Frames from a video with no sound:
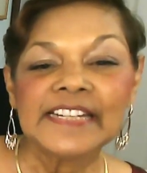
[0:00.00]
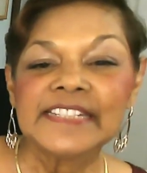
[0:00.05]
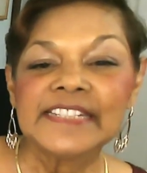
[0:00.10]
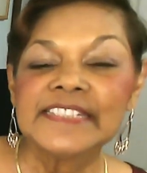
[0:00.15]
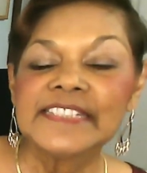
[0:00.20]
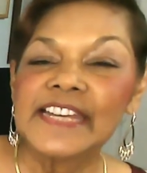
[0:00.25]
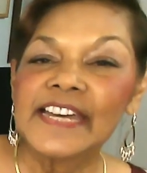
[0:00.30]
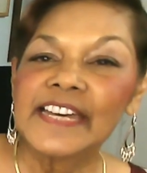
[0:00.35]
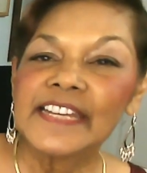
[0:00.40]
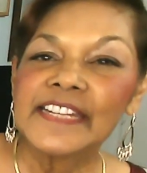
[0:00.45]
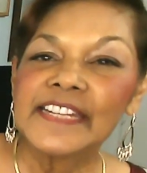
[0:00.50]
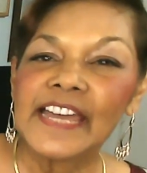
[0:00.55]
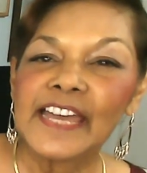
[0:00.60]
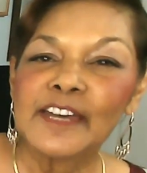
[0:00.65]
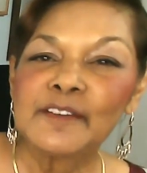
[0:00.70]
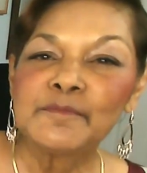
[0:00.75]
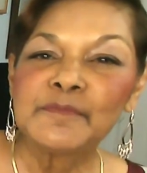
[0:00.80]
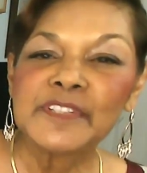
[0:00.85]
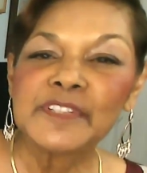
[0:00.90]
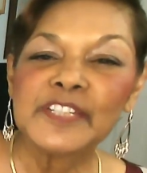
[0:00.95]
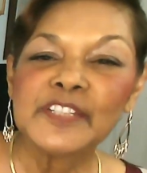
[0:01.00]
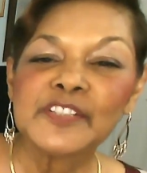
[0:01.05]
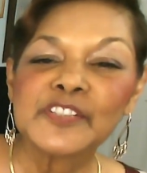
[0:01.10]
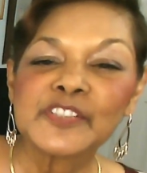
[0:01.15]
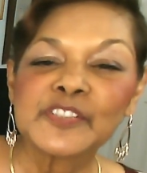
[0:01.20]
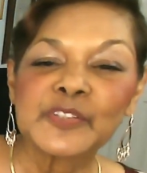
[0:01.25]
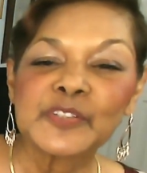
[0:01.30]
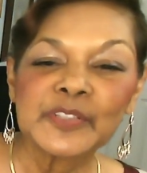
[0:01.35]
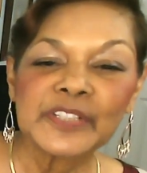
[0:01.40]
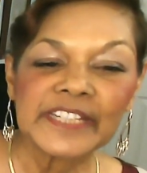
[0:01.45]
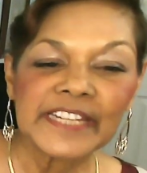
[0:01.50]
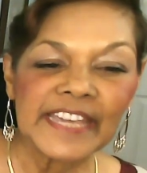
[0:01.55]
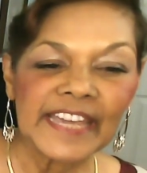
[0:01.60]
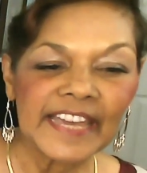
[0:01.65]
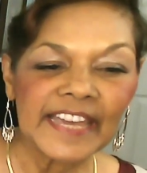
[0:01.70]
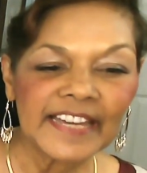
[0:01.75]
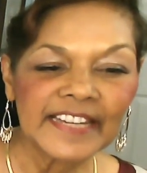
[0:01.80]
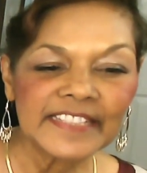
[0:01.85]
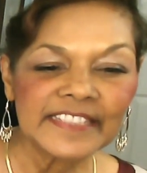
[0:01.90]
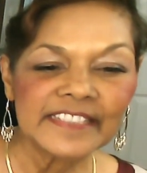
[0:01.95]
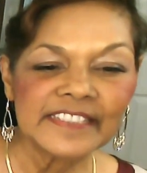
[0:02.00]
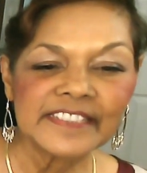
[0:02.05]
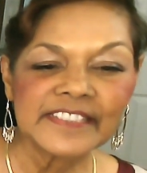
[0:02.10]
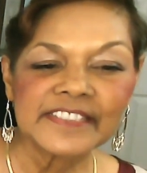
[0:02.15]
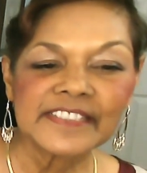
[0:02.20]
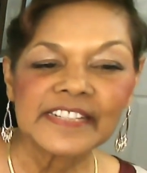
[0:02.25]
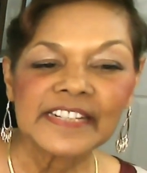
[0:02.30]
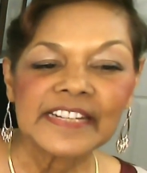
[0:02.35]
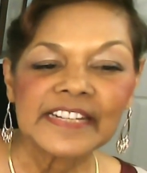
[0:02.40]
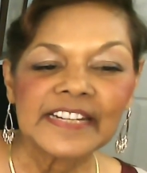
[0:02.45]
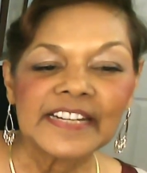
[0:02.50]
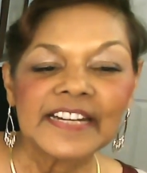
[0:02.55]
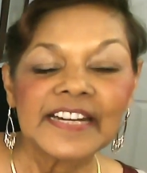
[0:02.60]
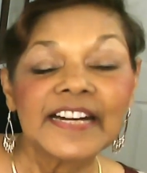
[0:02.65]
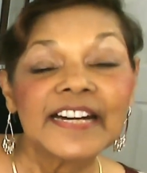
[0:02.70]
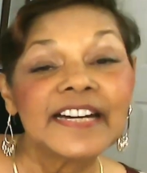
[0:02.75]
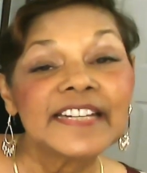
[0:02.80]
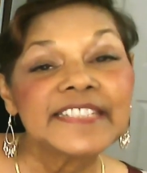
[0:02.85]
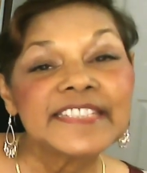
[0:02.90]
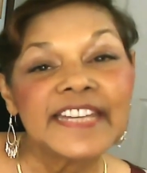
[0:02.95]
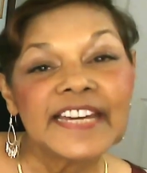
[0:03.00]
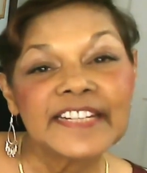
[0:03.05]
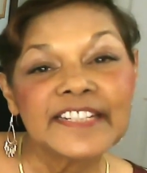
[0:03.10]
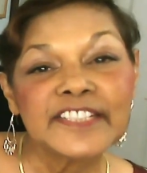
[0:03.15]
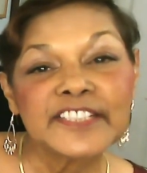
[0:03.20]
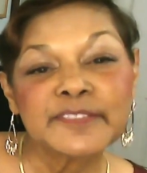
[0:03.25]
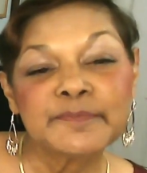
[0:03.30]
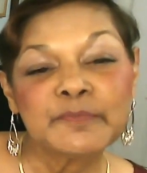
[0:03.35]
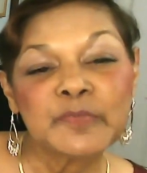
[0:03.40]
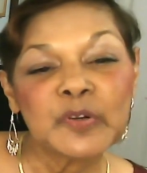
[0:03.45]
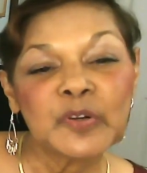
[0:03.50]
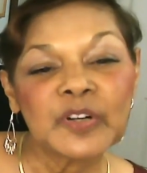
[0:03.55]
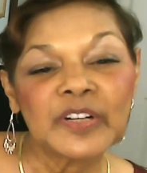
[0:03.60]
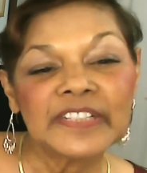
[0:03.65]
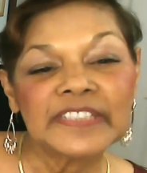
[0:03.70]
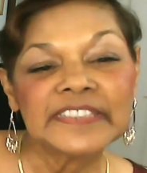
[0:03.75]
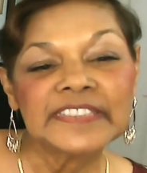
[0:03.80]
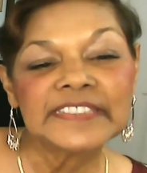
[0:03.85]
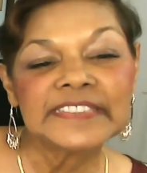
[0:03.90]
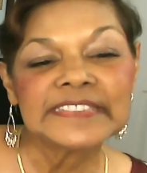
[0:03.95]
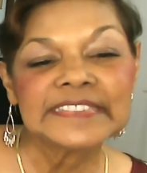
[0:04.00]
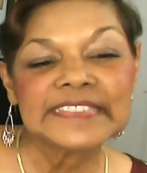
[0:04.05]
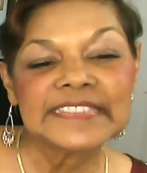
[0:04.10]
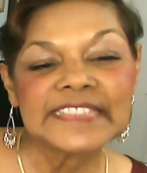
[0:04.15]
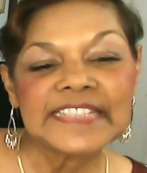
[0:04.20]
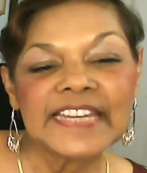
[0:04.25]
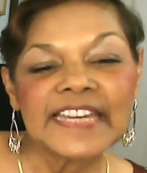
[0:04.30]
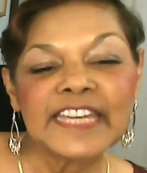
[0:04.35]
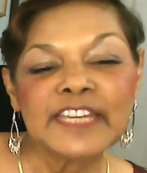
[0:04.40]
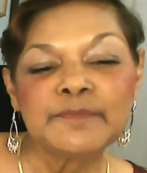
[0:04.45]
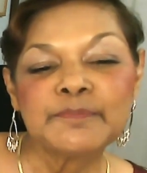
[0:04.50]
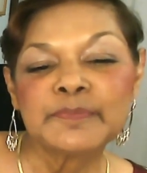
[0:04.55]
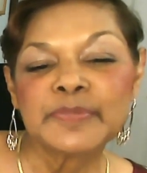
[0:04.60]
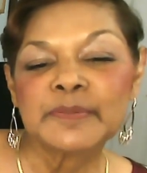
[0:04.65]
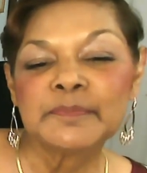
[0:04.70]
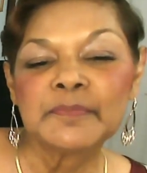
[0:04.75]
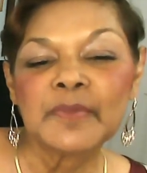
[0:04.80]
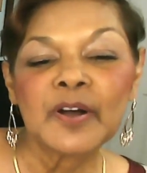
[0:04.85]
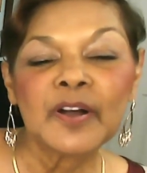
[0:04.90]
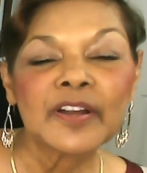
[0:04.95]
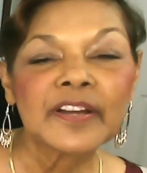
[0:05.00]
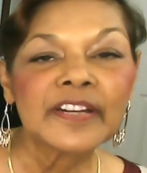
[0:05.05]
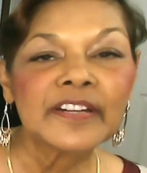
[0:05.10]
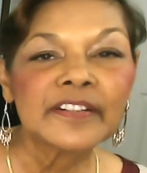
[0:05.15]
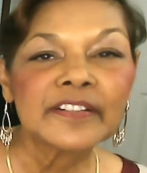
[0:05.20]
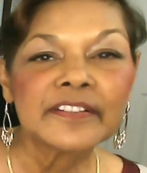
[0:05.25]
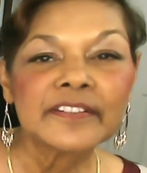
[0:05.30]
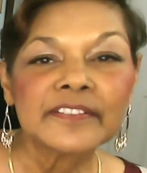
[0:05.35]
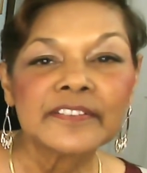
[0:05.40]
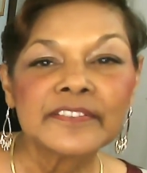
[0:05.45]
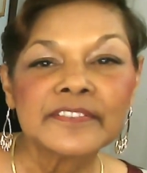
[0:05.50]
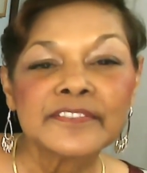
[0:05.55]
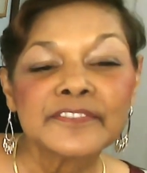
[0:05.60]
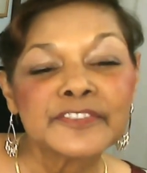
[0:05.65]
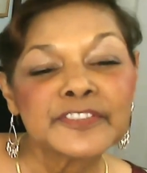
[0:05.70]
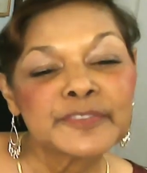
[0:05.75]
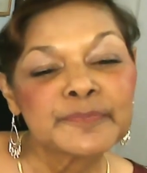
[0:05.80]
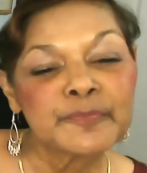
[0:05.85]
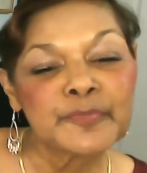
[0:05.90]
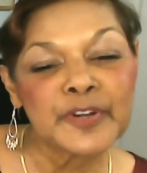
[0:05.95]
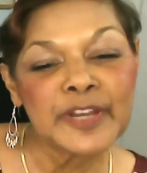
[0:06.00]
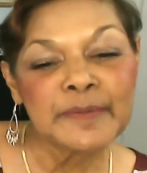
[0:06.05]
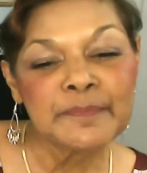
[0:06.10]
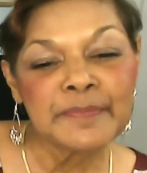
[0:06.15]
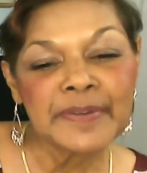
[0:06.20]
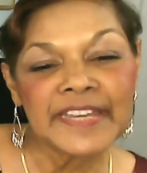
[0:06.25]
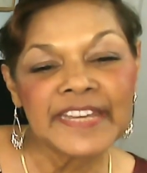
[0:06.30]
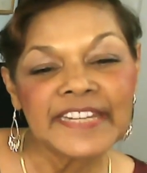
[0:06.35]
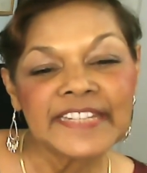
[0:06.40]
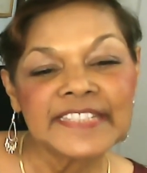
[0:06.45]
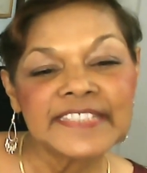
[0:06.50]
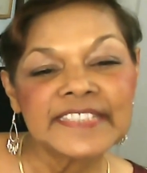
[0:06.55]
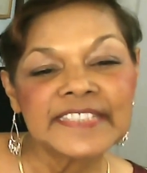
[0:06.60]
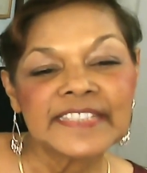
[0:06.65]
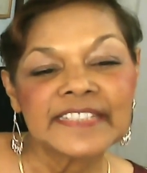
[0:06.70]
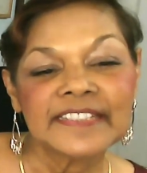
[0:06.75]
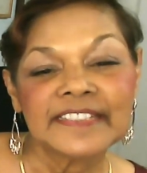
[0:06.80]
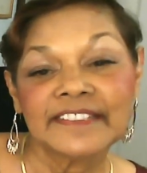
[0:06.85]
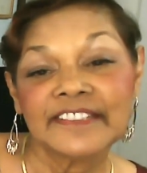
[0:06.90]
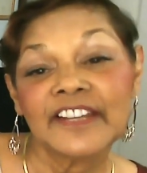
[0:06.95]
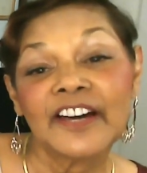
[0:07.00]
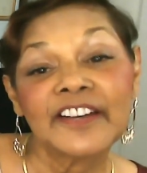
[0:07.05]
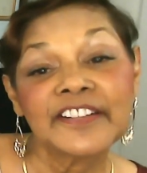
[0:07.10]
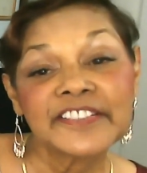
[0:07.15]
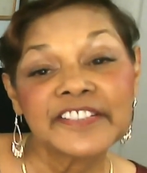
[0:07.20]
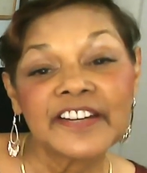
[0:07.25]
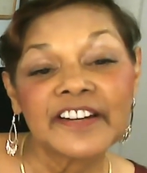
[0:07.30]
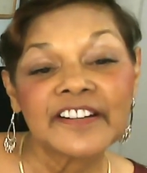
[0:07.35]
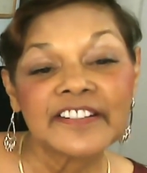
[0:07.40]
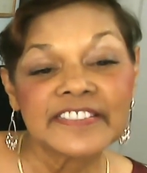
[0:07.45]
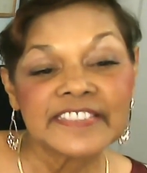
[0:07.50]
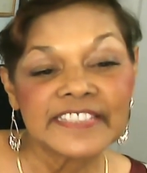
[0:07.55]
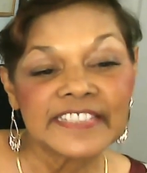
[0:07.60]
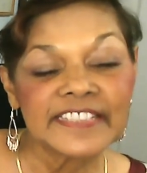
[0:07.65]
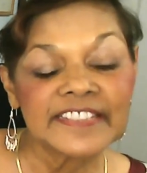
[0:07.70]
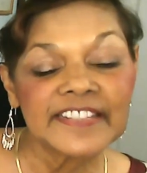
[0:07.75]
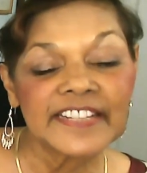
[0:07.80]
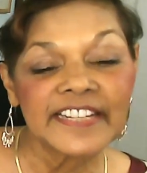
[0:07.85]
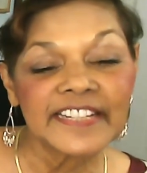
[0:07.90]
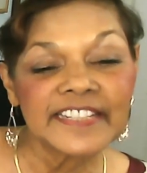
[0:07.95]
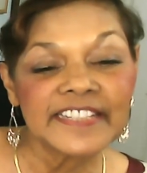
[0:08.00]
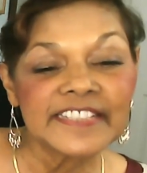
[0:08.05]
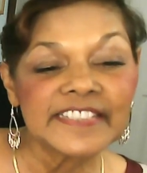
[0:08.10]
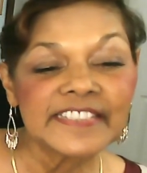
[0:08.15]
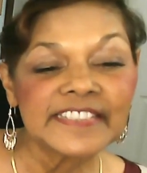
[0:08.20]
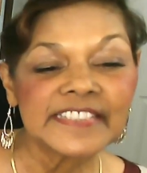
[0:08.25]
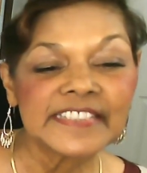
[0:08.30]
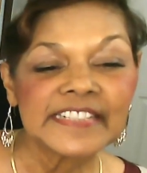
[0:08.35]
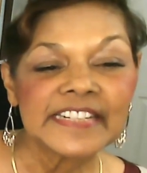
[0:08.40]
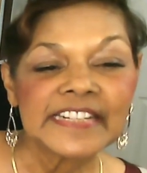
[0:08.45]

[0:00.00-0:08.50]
10 empty soda cans, a tennis ball, tape, marker, spray paint, non-toxic that is,